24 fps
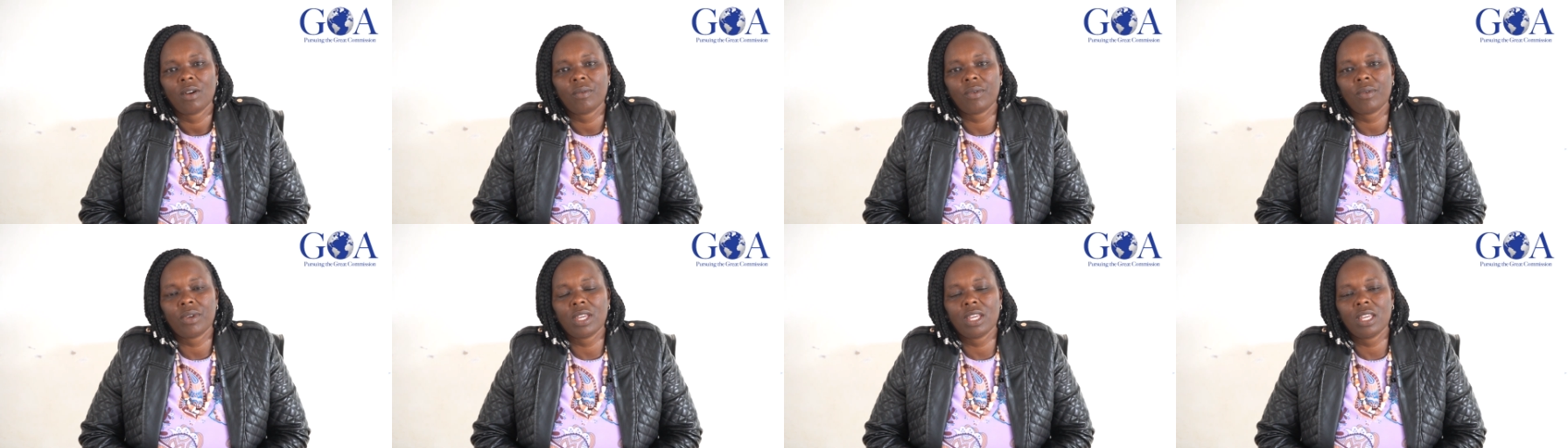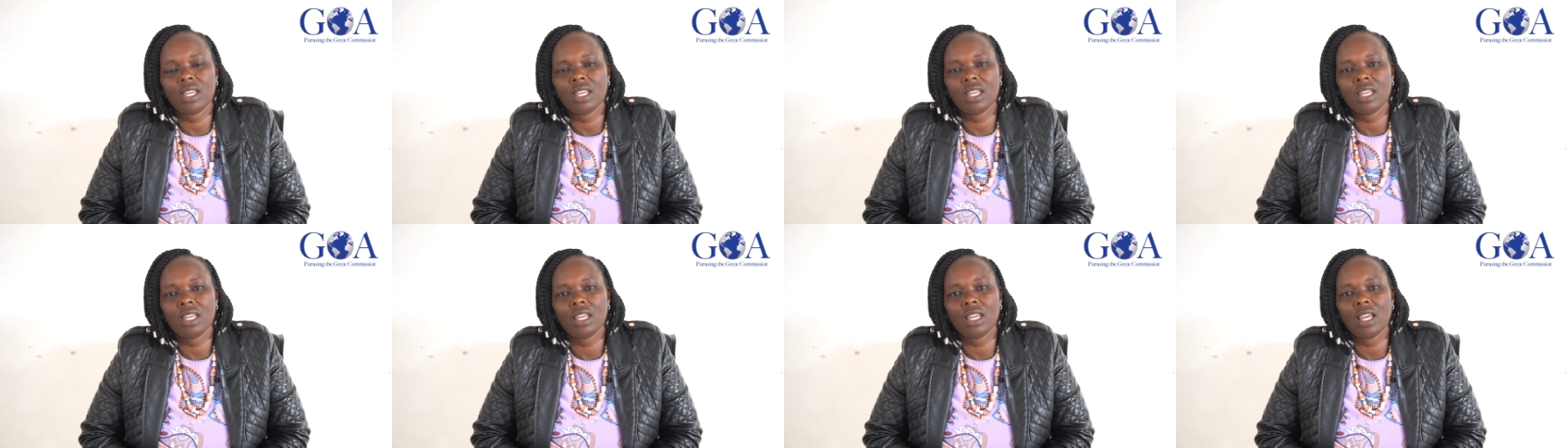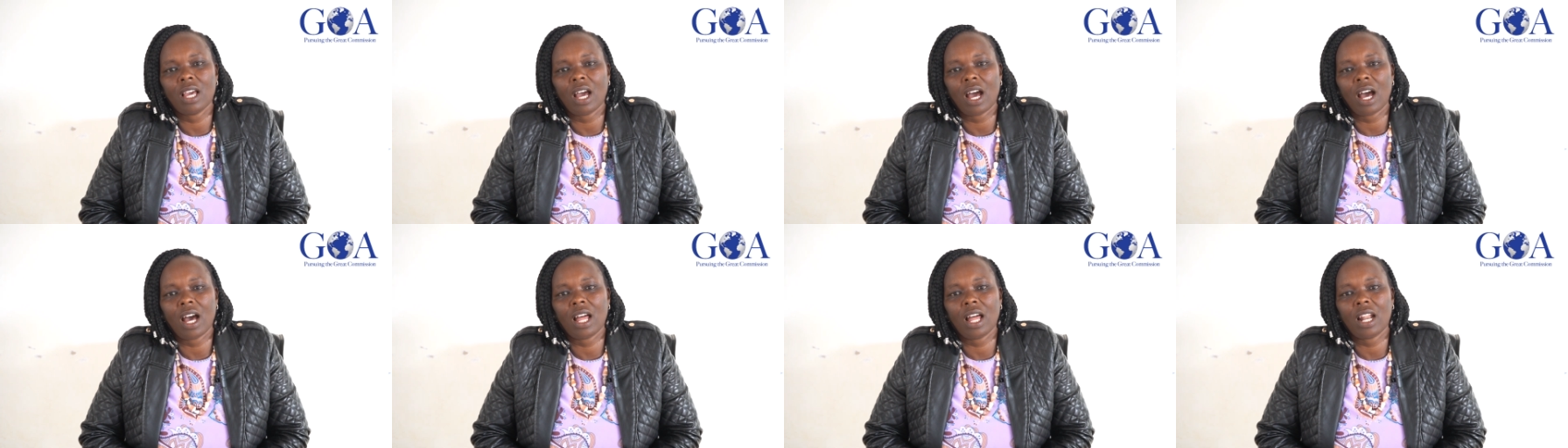
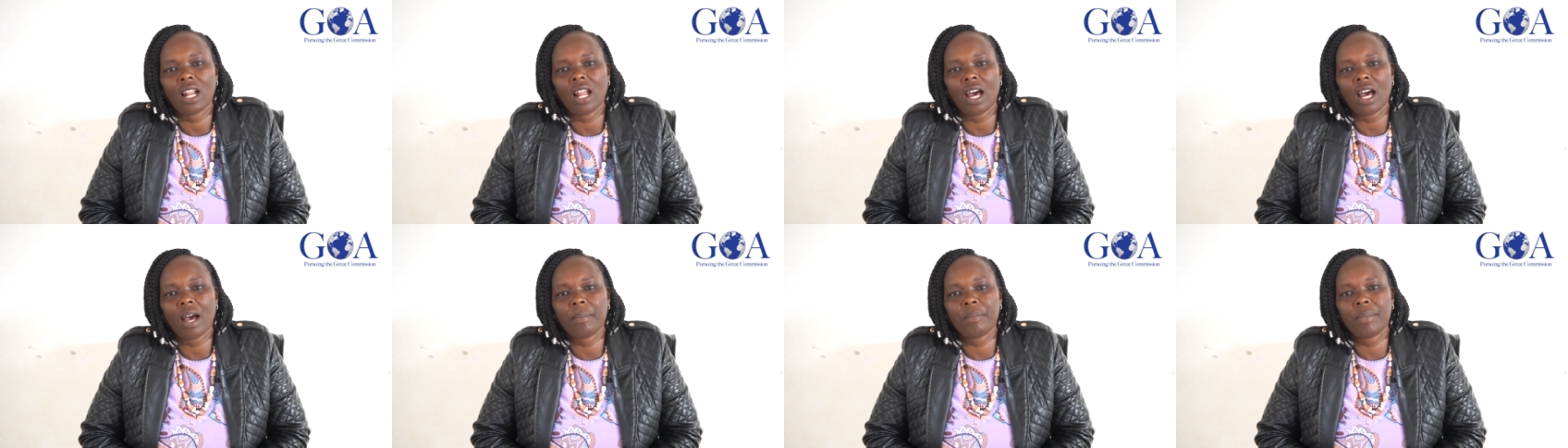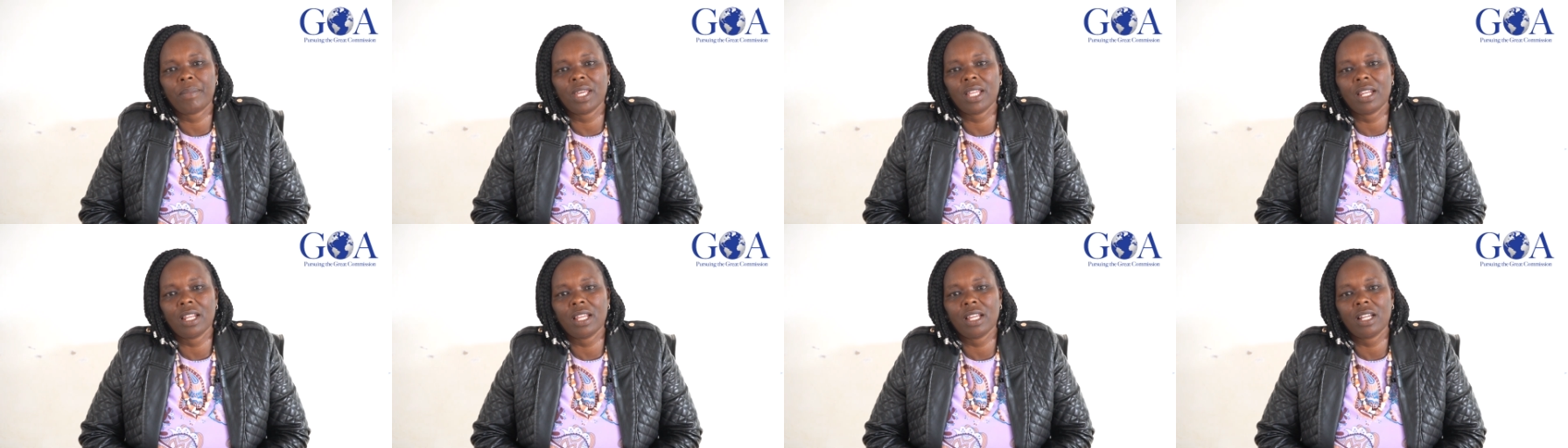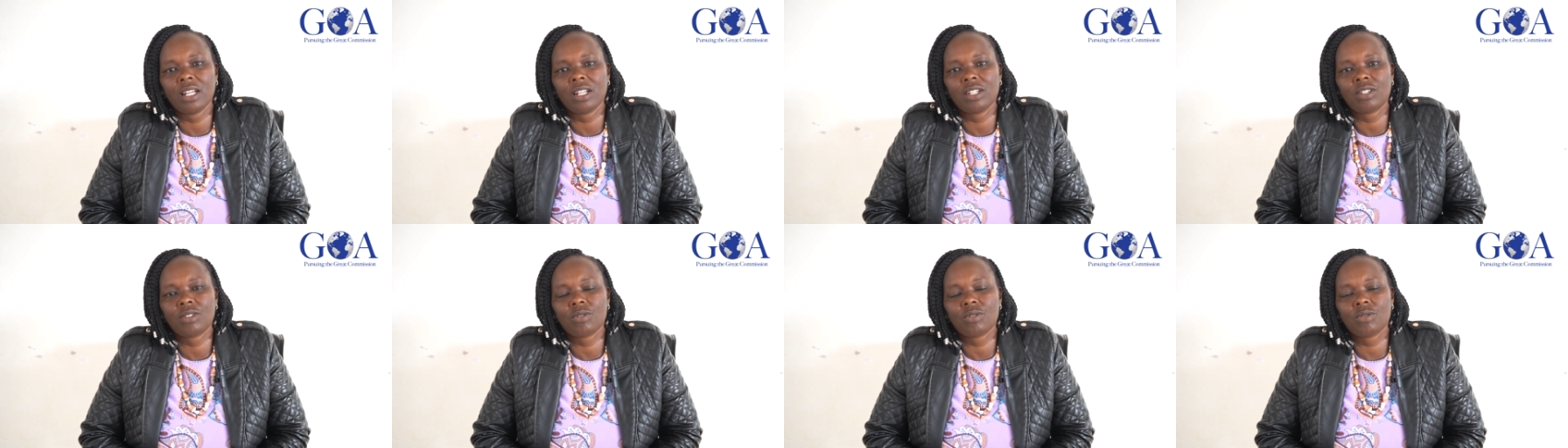We are
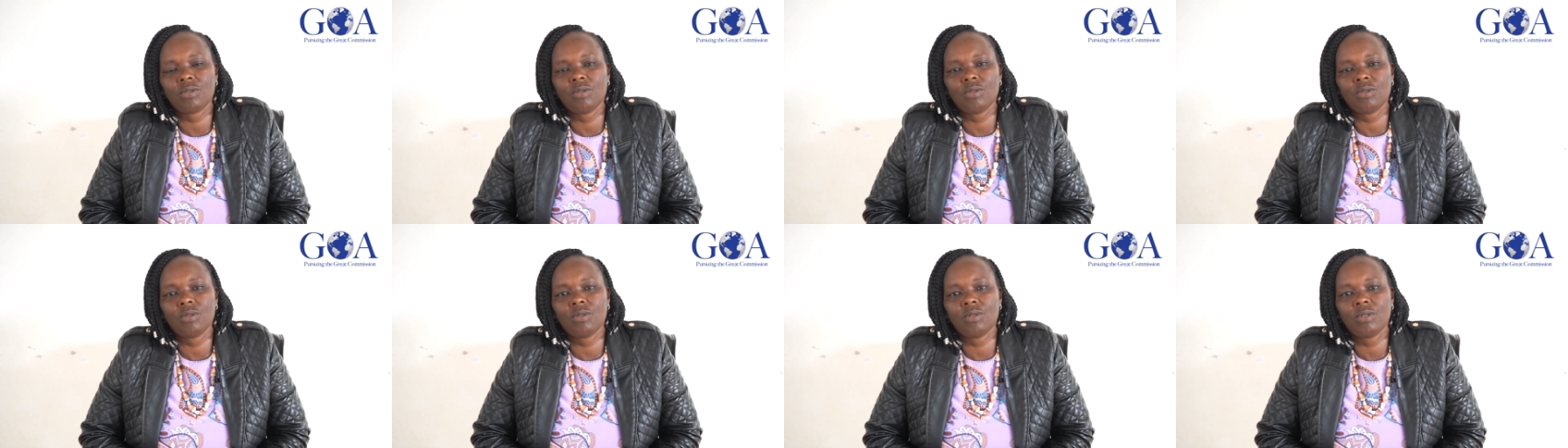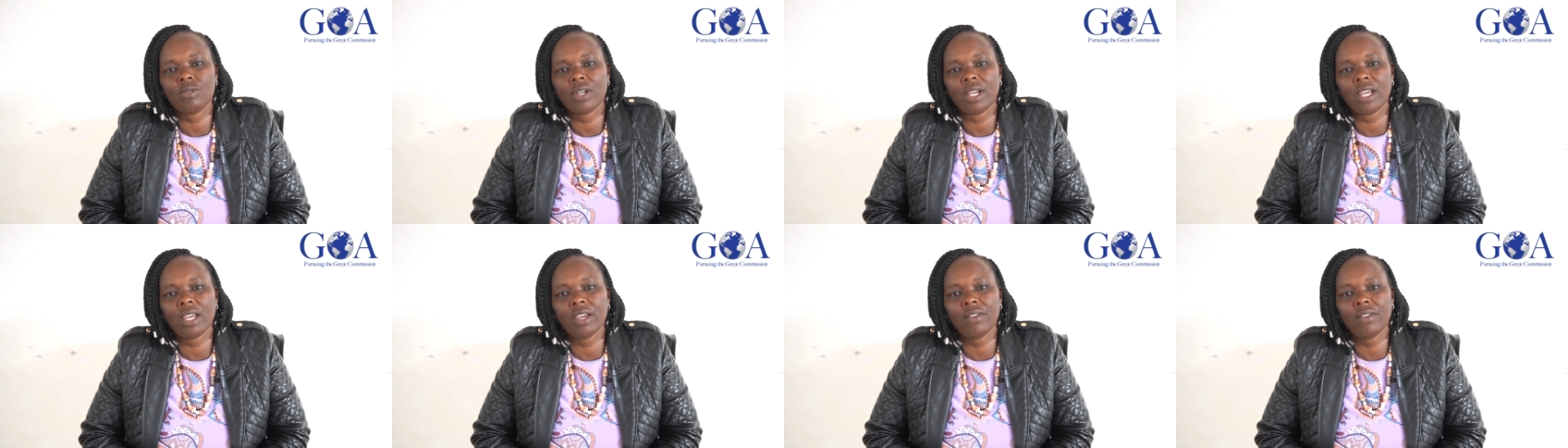appealing to